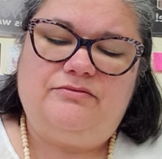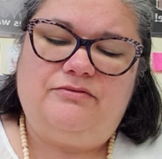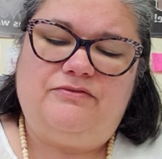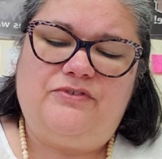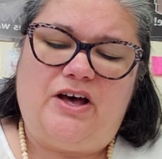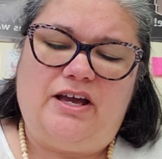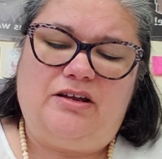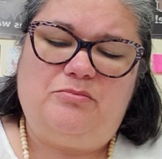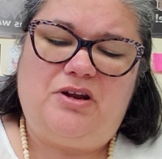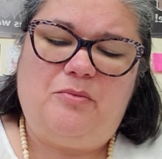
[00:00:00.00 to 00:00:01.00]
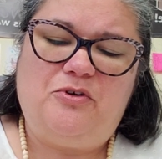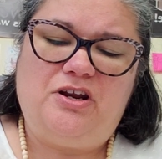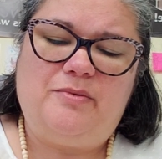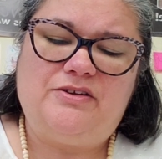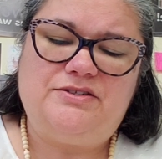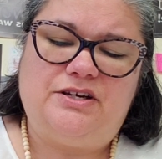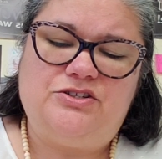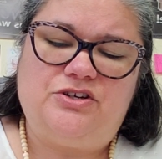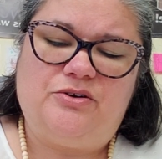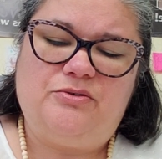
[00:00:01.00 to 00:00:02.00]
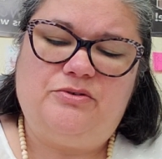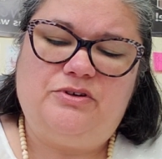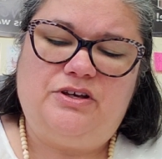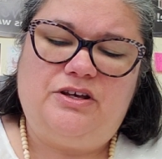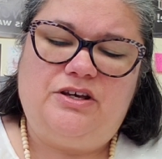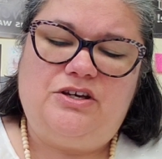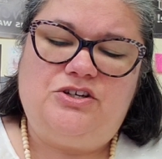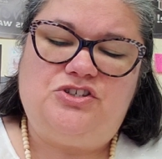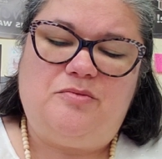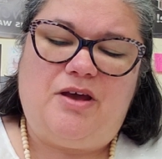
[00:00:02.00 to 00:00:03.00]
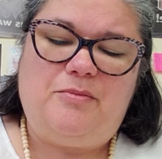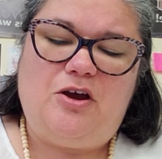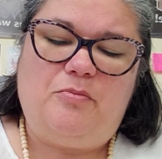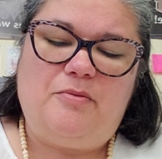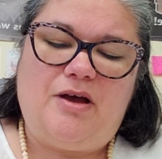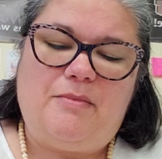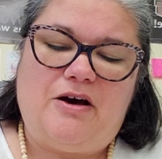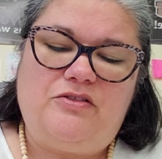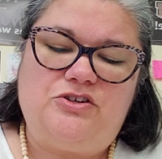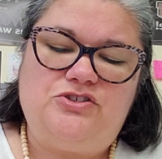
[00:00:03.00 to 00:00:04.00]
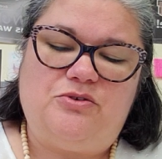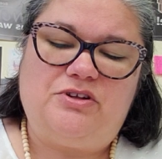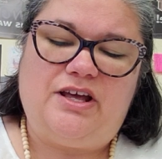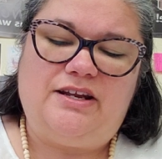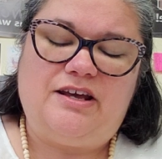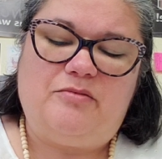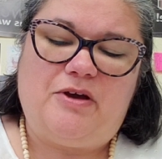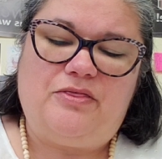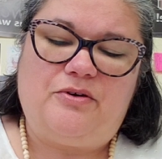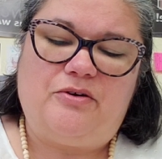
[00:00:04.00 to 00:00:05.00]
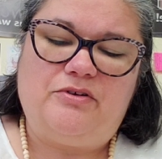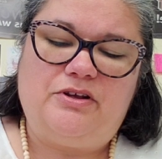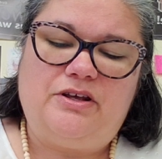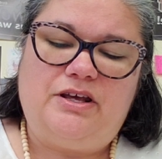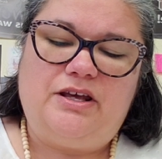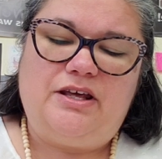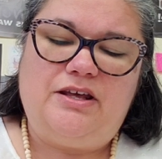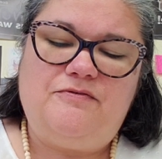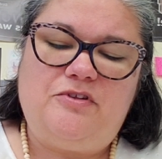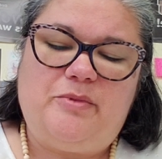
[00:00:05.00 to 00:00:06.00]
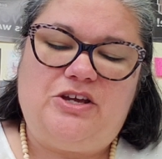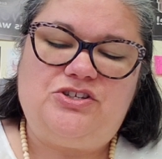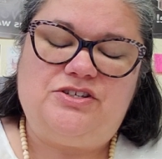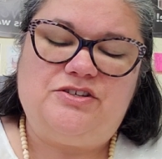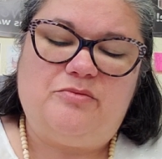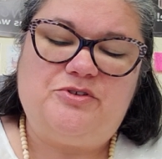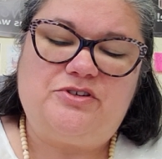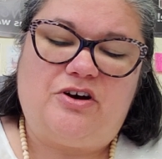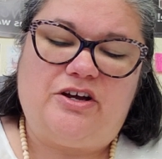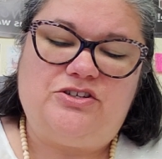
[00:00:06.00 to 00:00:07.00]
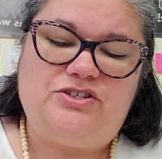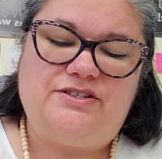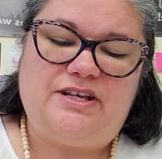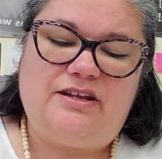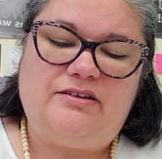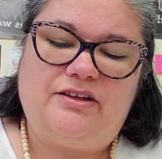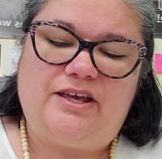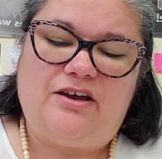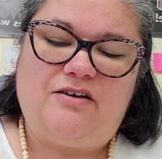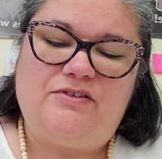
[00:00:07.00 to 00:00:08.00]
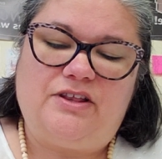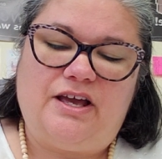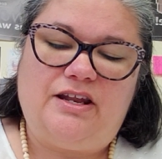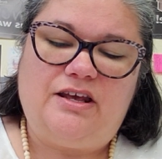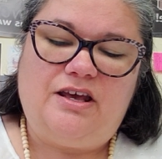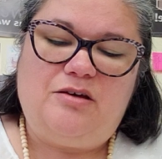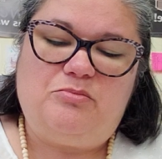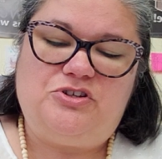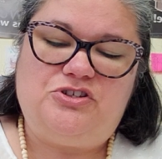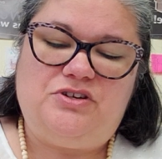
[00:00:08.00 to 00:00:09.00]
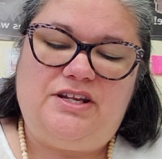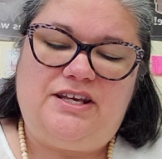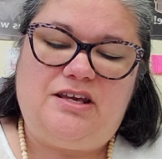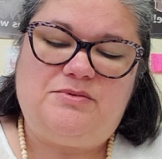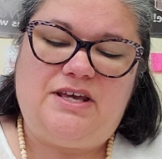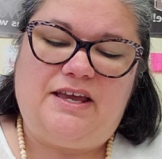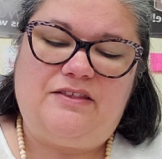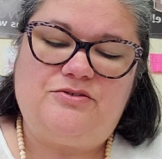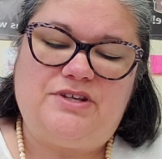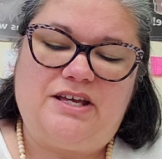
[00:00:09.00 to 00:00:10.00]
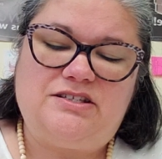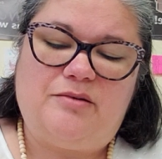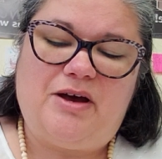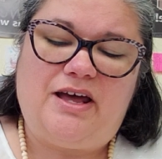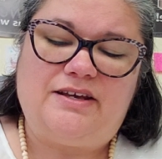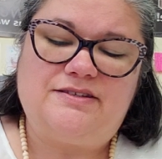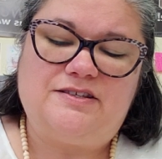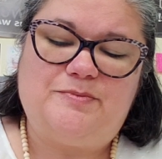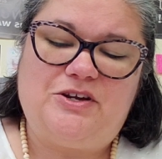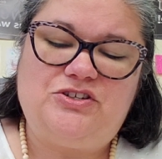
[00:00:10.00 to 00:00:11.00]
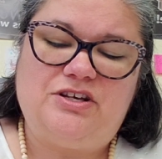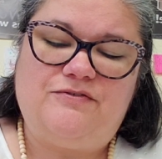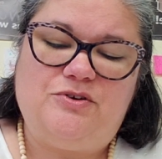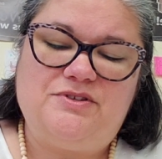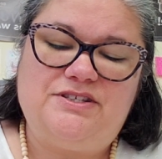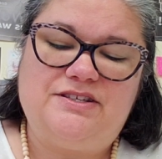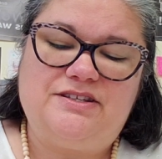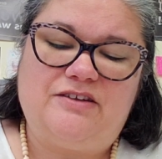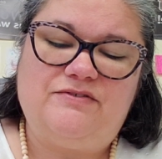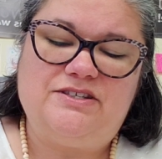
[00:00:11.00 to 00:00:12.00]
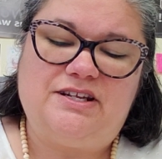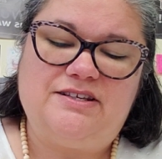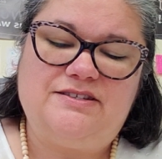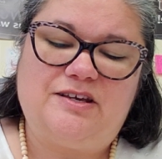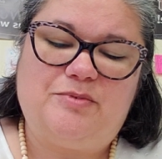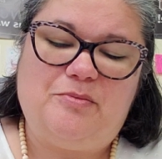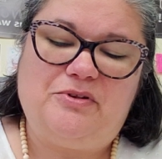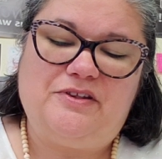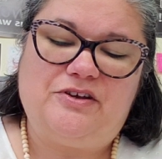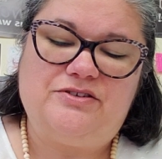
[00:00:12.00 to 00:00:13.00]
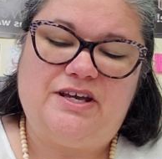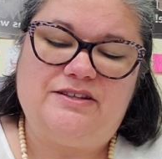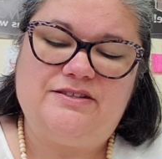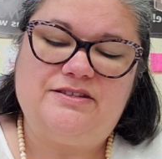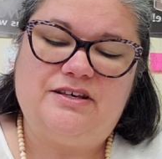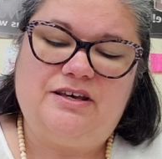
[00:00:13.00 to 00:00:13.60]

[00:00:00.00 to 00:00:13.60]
"Fine, but I'm worried about Sunjo." She made me open my mouth and shone a light down my throat. "Inflammation is almost gone," she said, clicking off the light, "but you need to keep taking those antibiotics, especially if you insist on visiting sick people in their tents."